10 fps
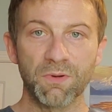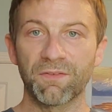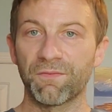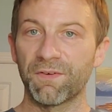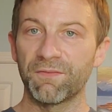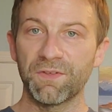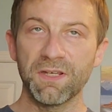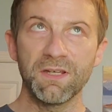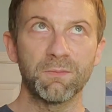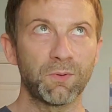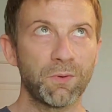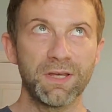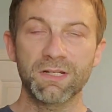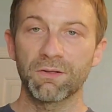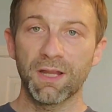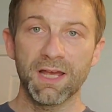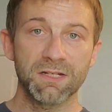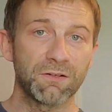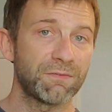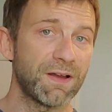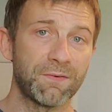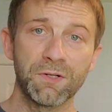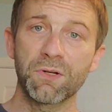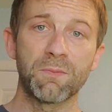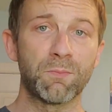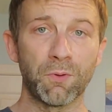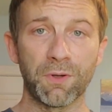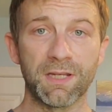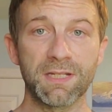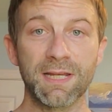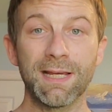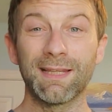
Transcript: with 50 employees or less, or 500 employees,